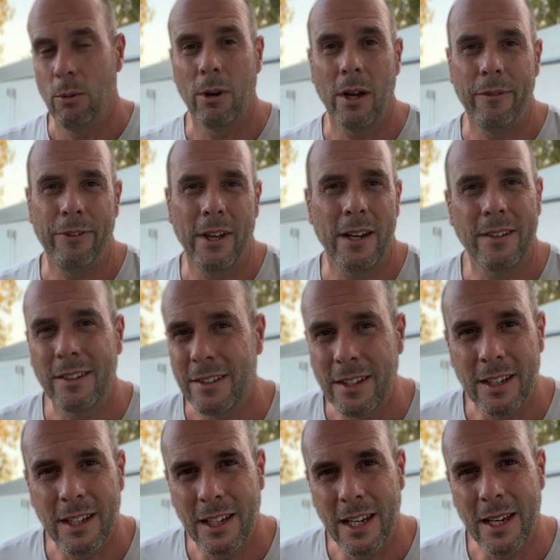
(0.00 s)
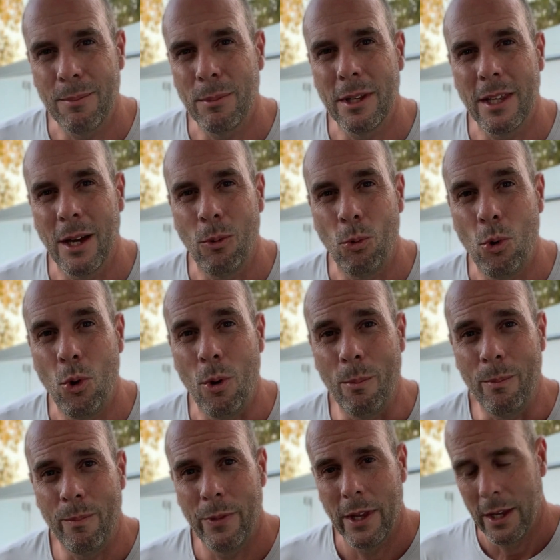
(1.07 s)
What I found is it didn't keep me that warm,
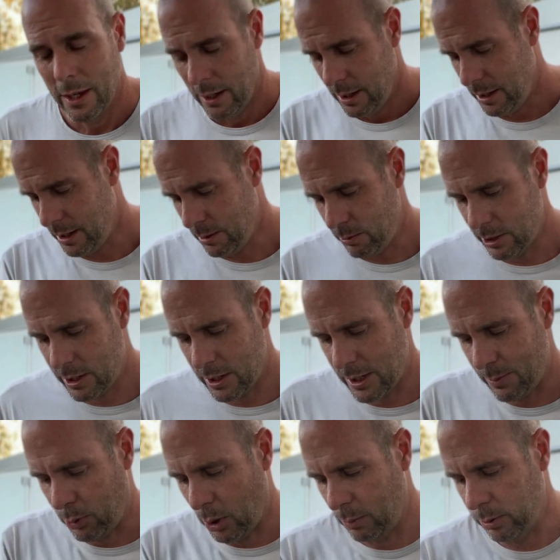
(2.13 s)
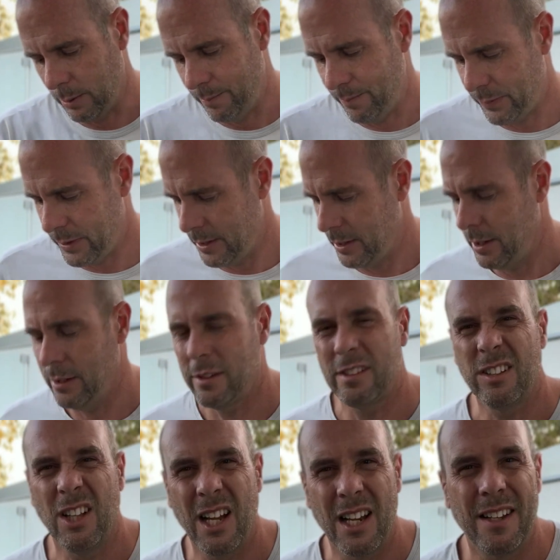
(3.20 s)
which is a problem. It's
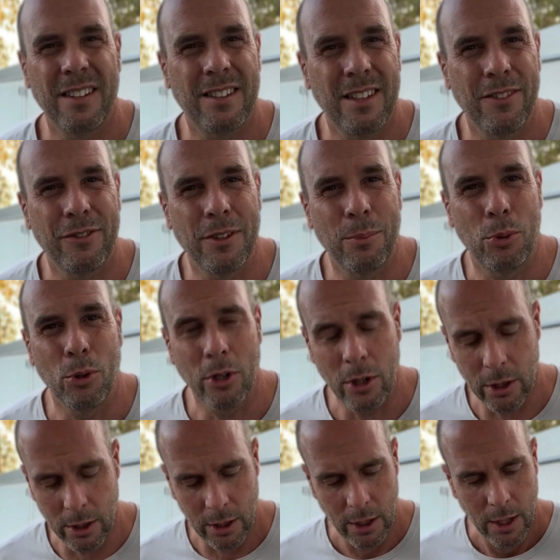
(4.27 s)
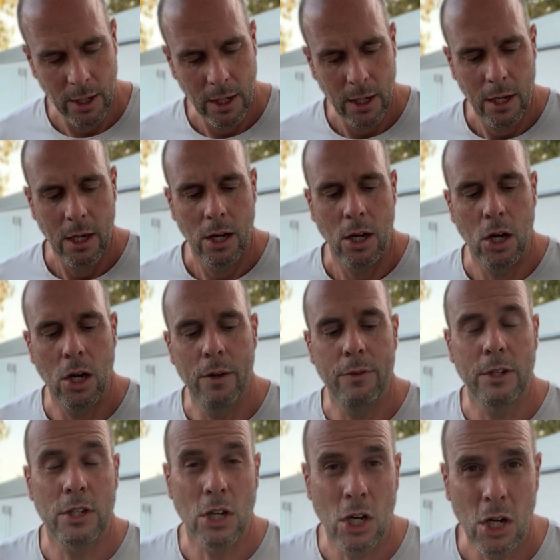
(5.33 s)
slightly stiff to put on. Over
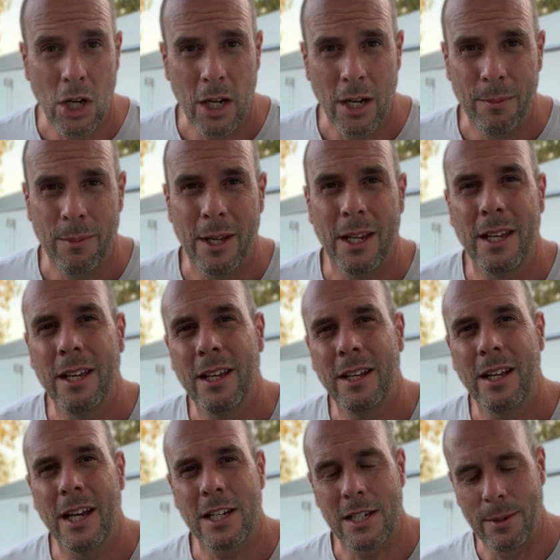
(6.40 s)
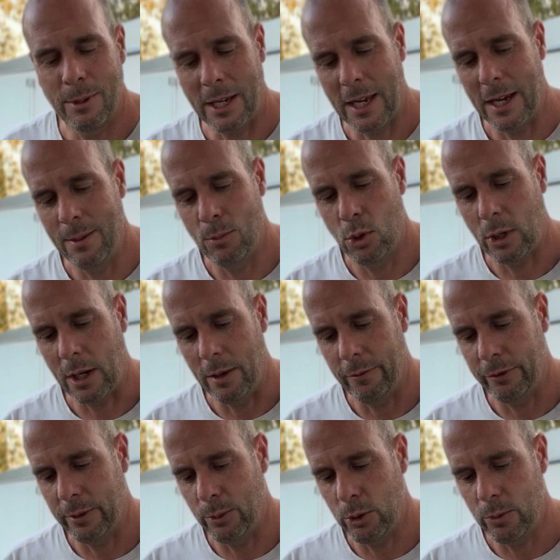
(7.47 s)
time, it actually became more
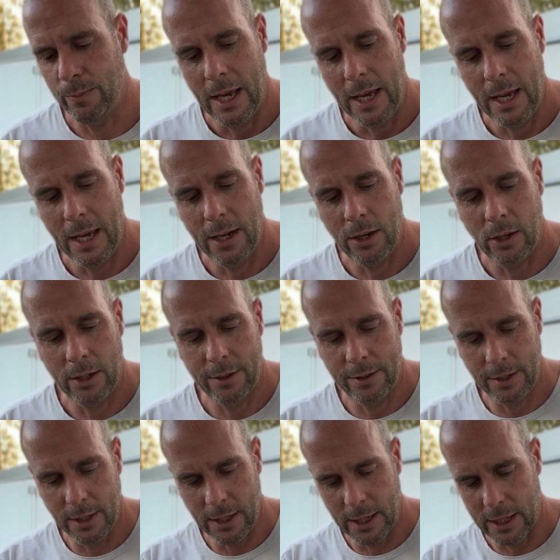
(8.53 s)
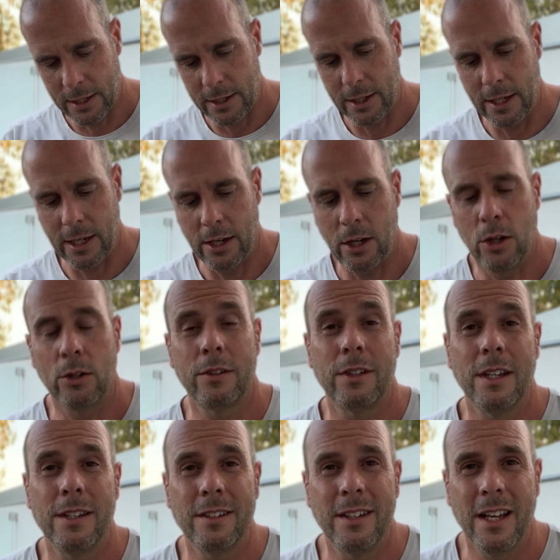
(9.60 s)
comfortable, and I did actually get a whole
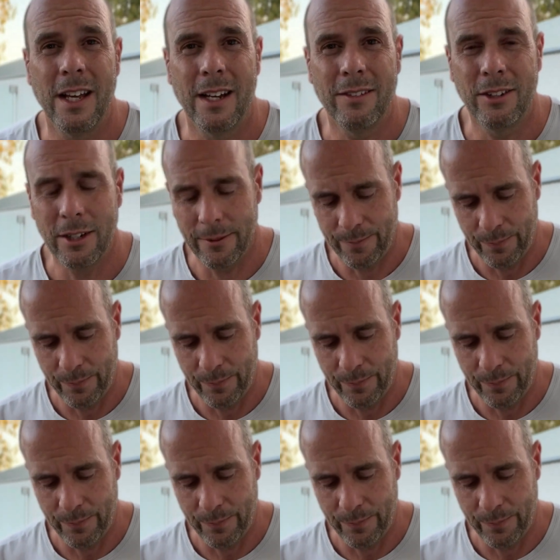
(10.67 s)
season out of it.